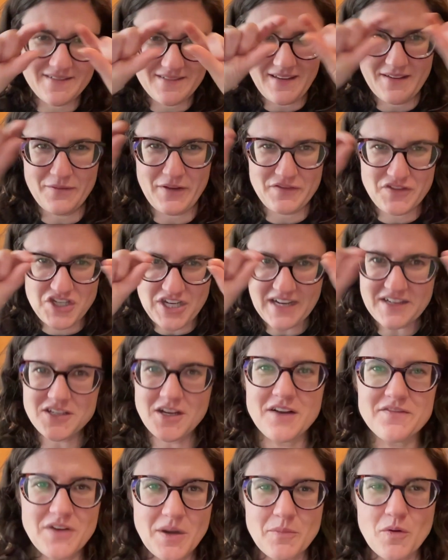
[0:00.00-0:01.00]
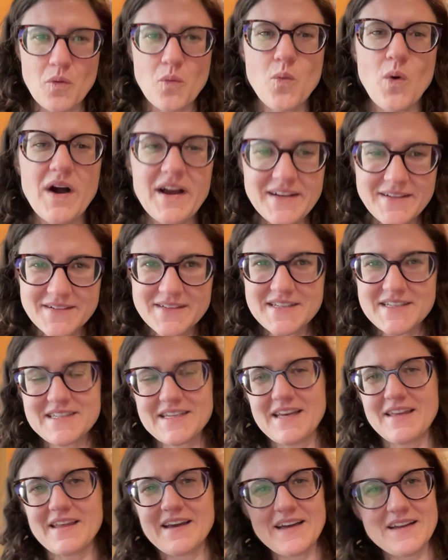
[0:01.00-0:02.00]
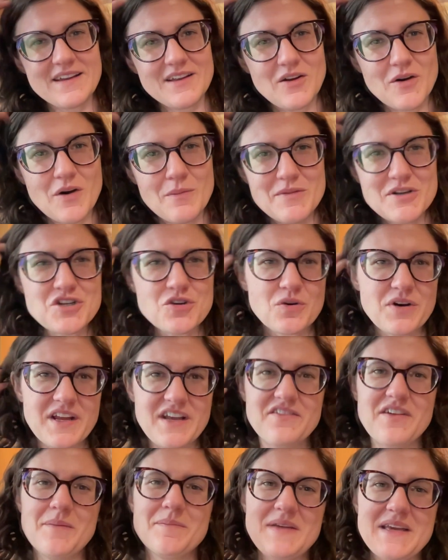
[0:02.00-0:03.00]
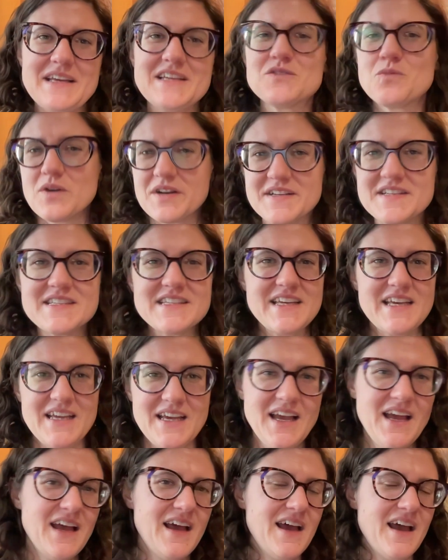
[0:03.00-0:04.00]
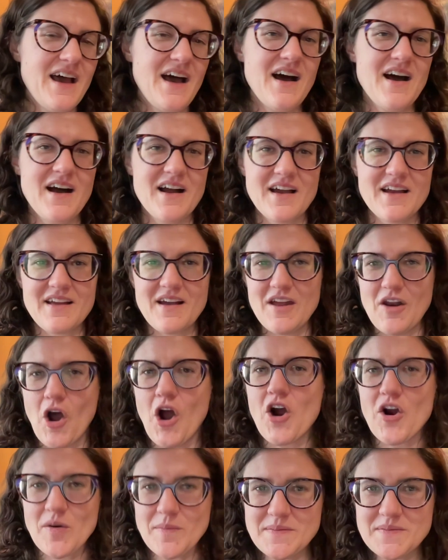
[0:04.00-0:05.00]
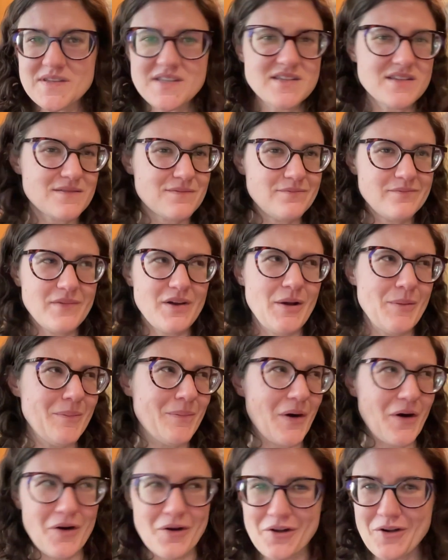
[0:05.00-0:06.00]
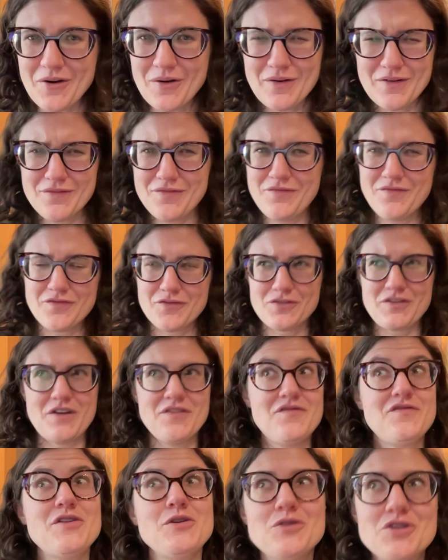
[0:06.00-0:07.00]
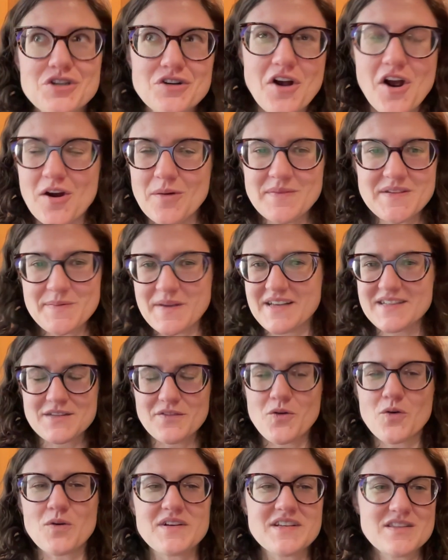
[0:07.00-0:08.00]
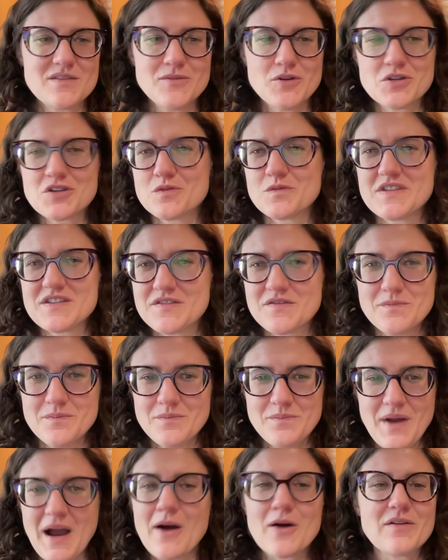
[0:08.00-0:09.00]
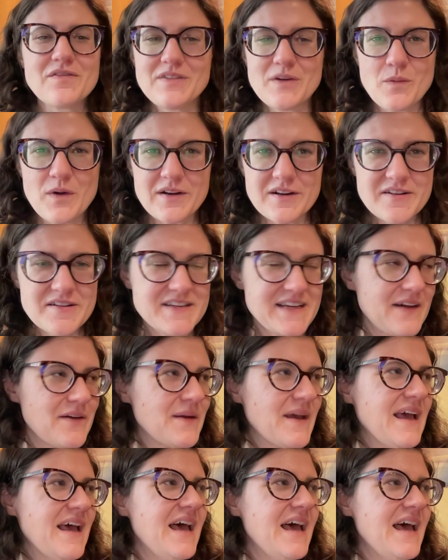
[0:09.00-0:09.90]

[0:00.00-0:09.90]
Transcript: we've checked off number 1 to say that, a majority of MPs want to see an arms embargo of future arms, because of course the motion was powerfully watered down.